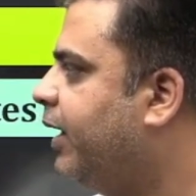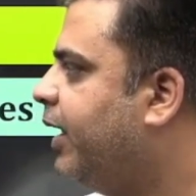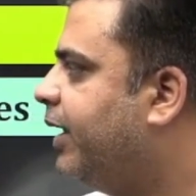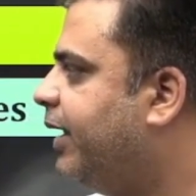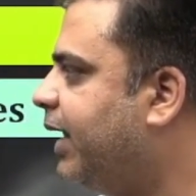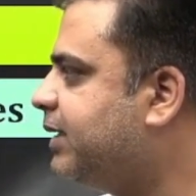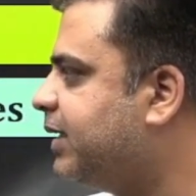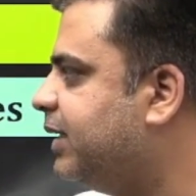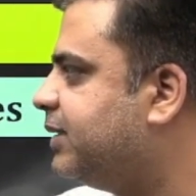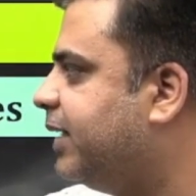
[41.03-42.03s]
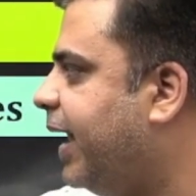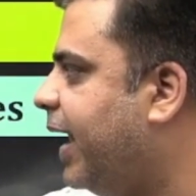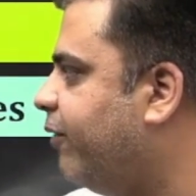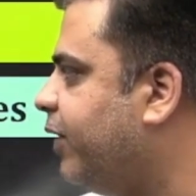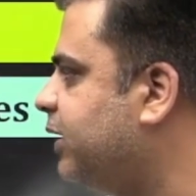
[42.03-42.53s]
Next is the
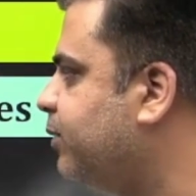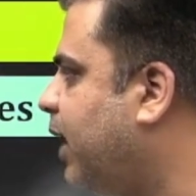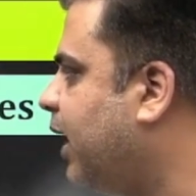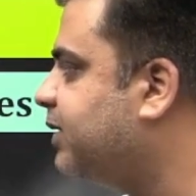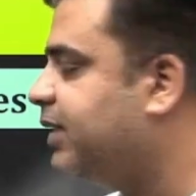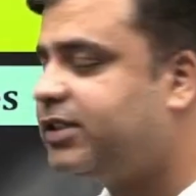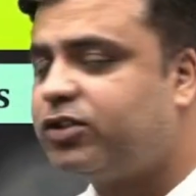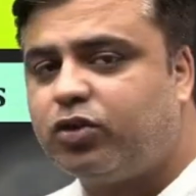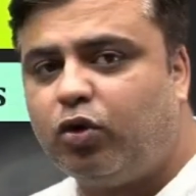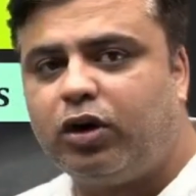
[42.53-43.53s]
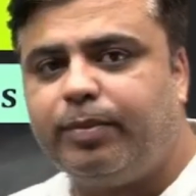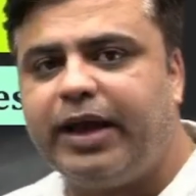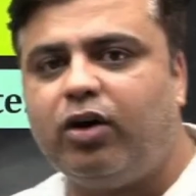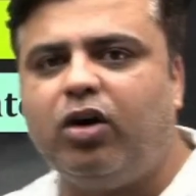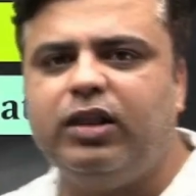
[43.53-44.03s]
average marks scored by
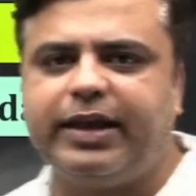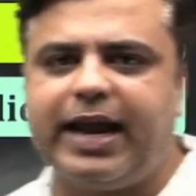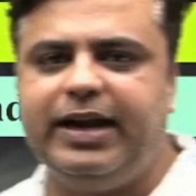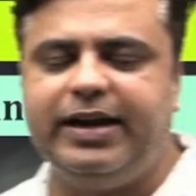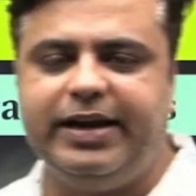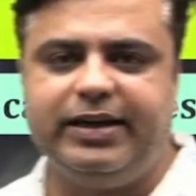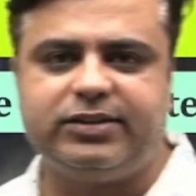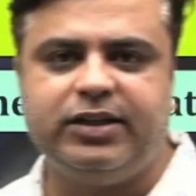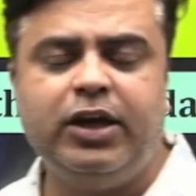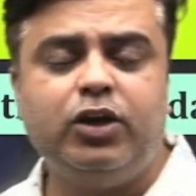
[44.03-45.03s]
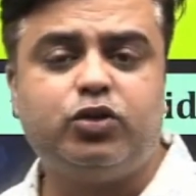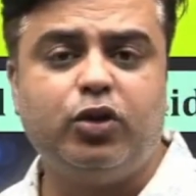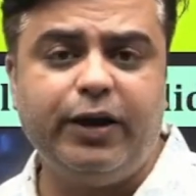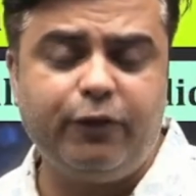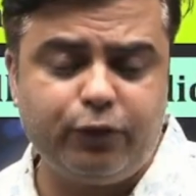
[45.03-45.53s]
all the candidates. So
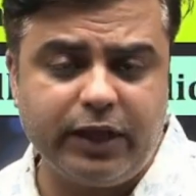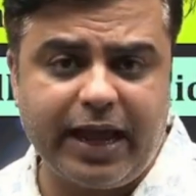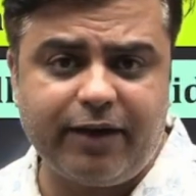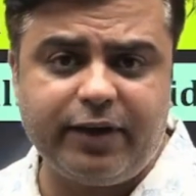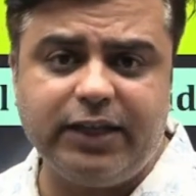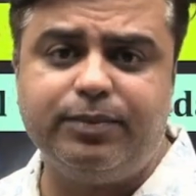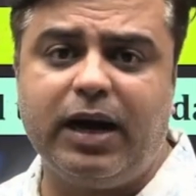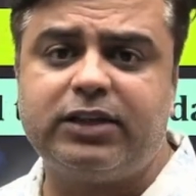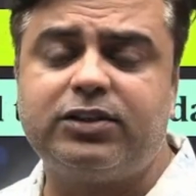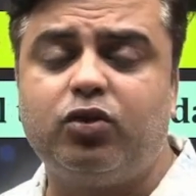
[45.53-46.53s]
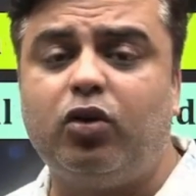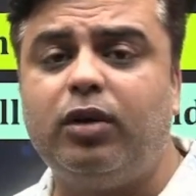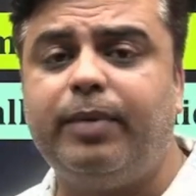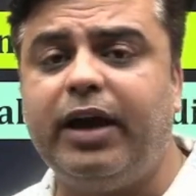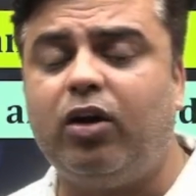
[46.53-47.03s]
if the average marks scored
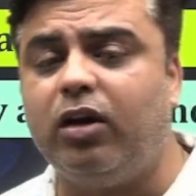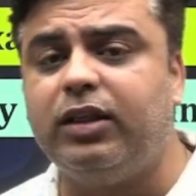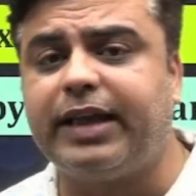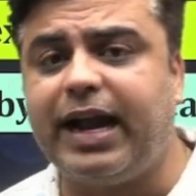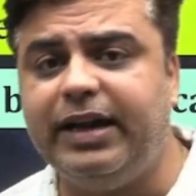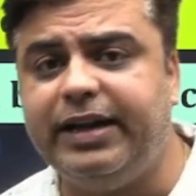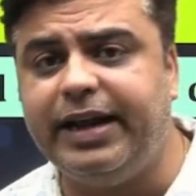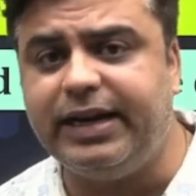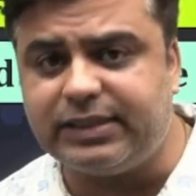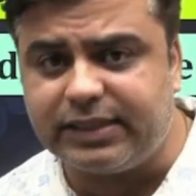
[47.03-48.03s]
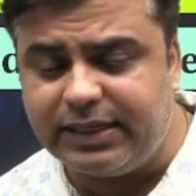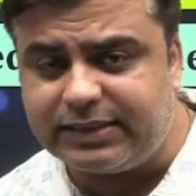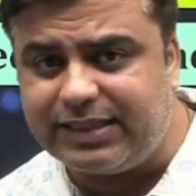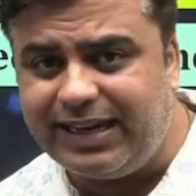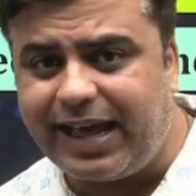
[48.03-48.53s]
by all the candidates
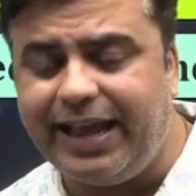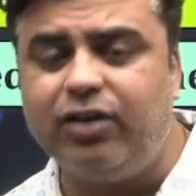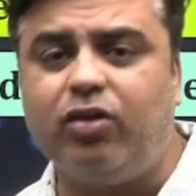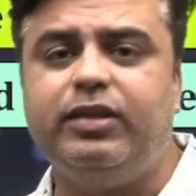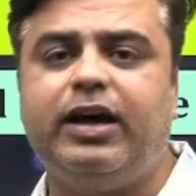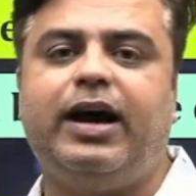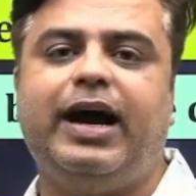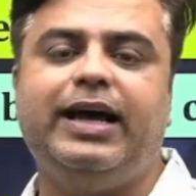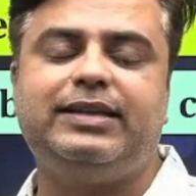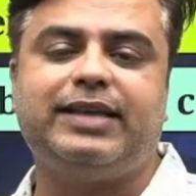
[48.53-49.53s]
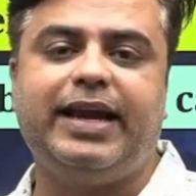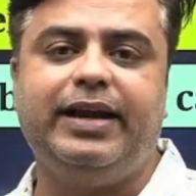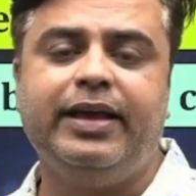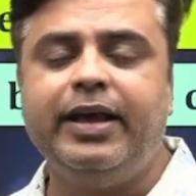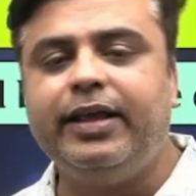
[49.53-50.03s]
is lying on the higher
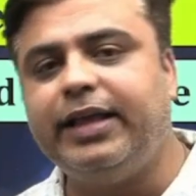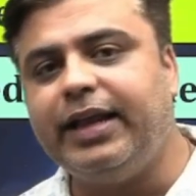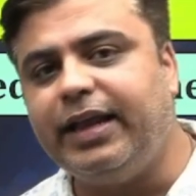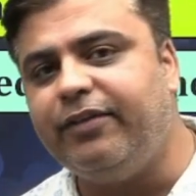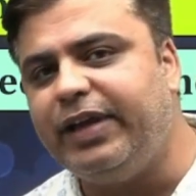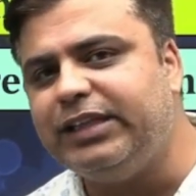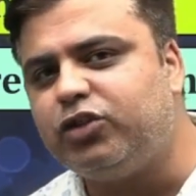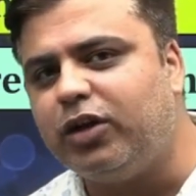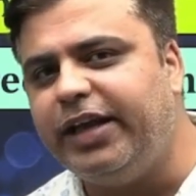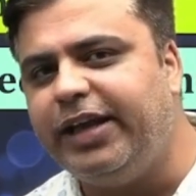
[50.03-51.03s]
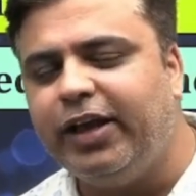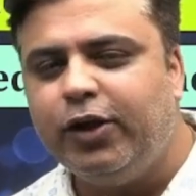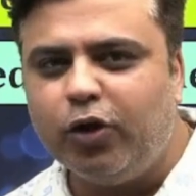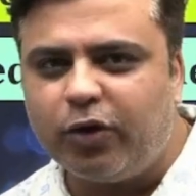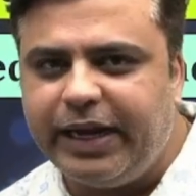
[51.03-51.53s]
side, then eventually
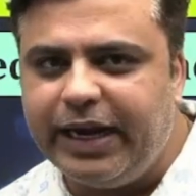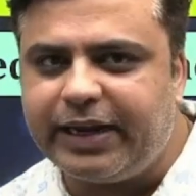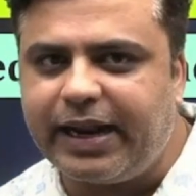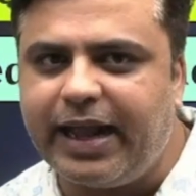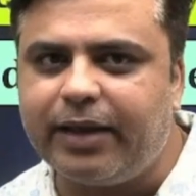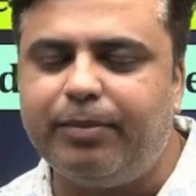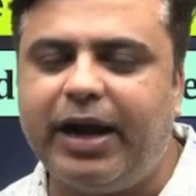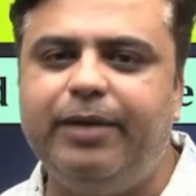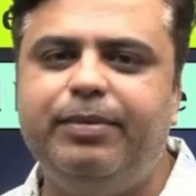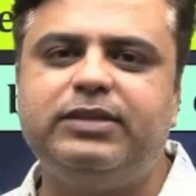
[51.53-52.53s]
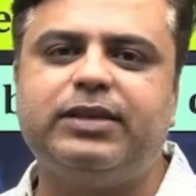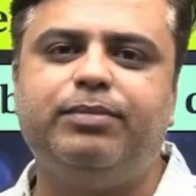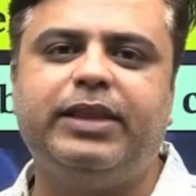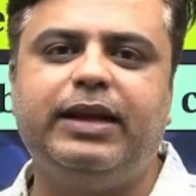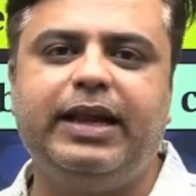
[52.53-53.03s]
your GATE rank might be
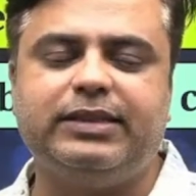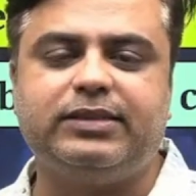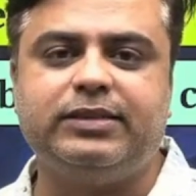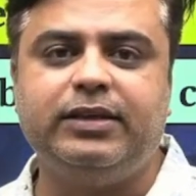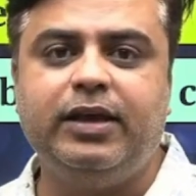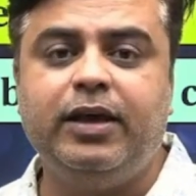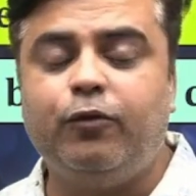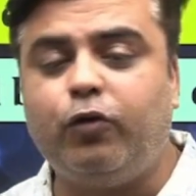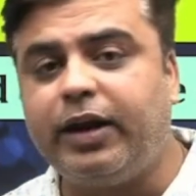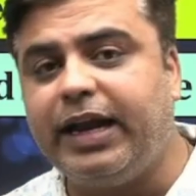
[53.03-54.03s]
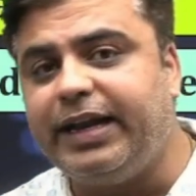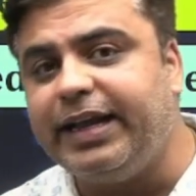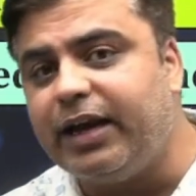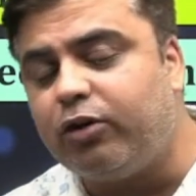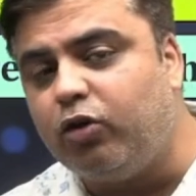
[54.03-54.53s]
something less. For
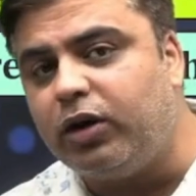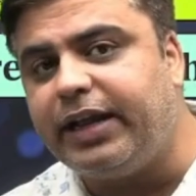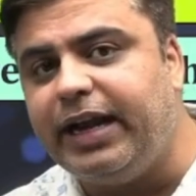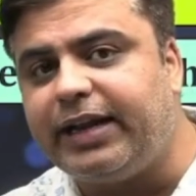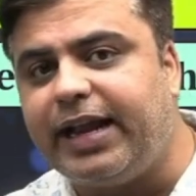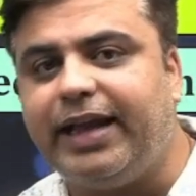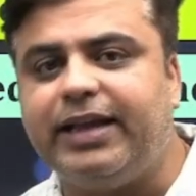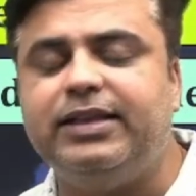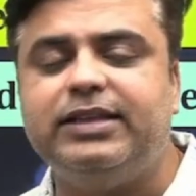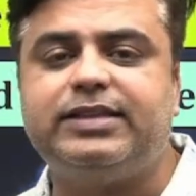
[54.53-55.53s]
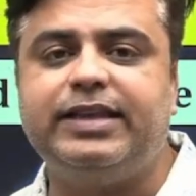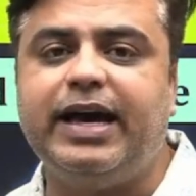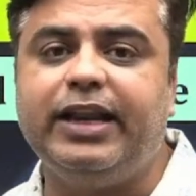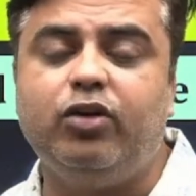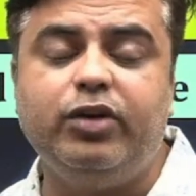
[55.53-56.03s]
getting a good GATE rank in this
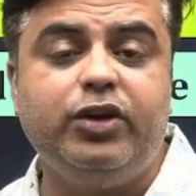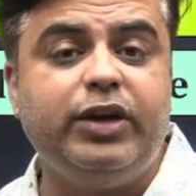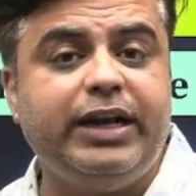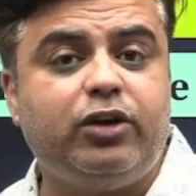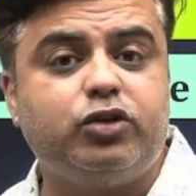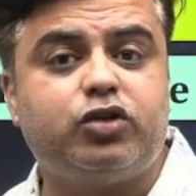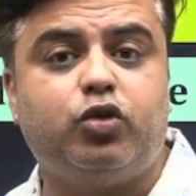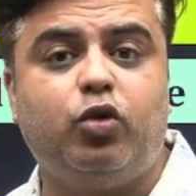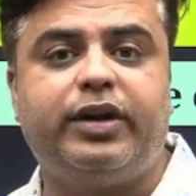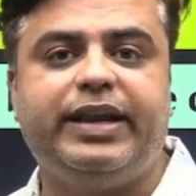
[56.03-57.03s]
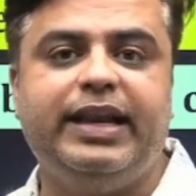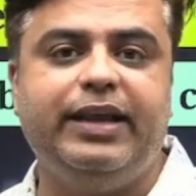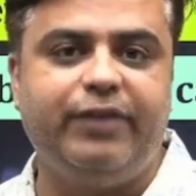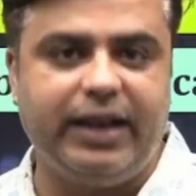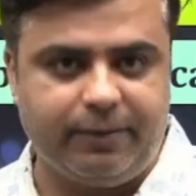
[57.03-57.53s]
scenario, you need to score really
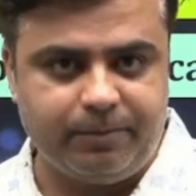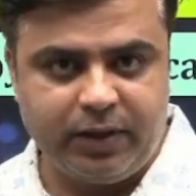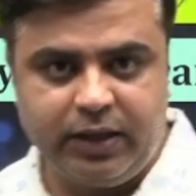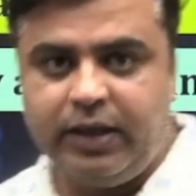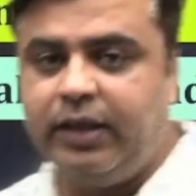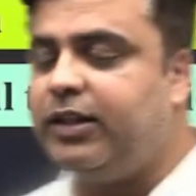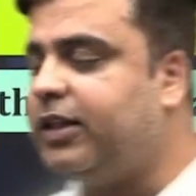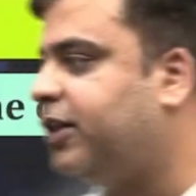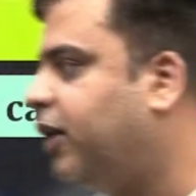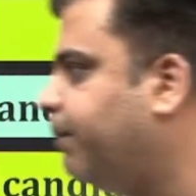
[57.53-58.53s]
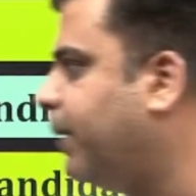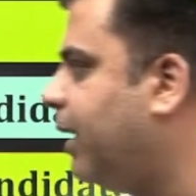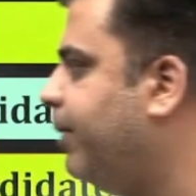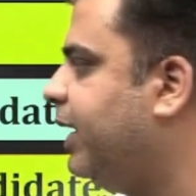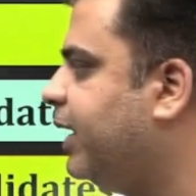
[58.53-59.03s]
well. The third
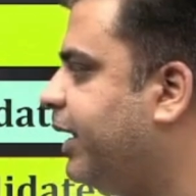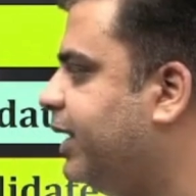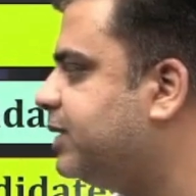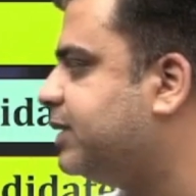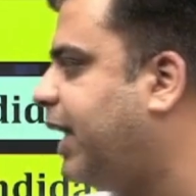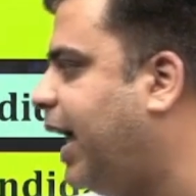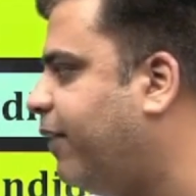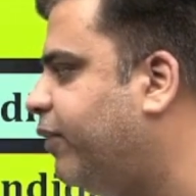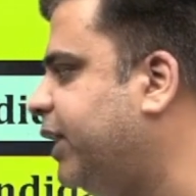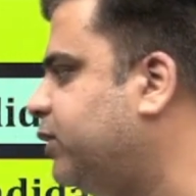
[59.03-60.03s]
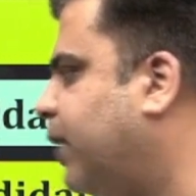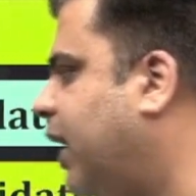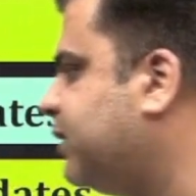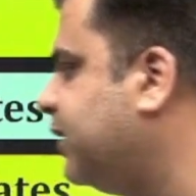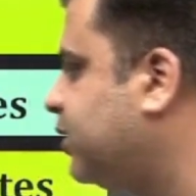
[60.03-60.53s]
parameter is average
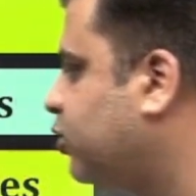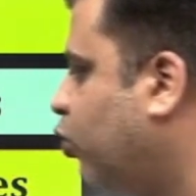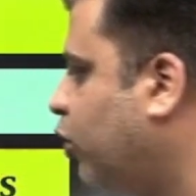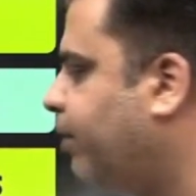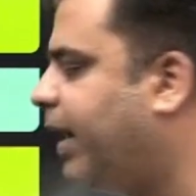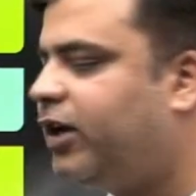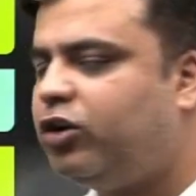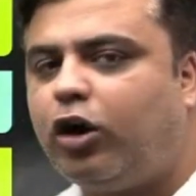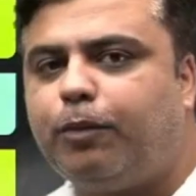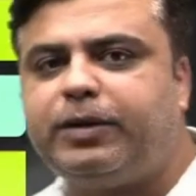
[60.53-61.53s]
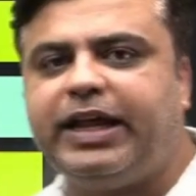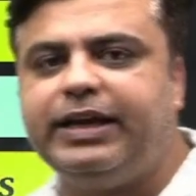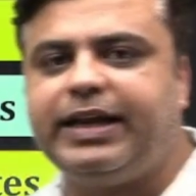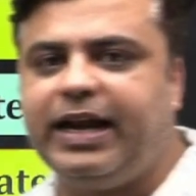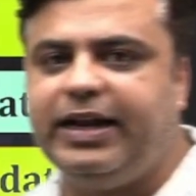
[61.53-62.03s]
marks scored by top 10
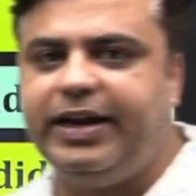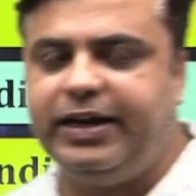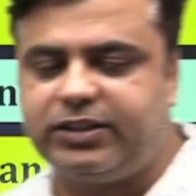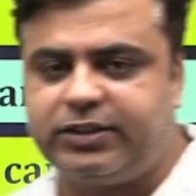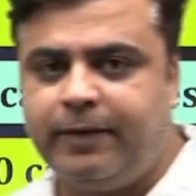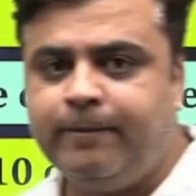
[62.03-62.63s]
candidates.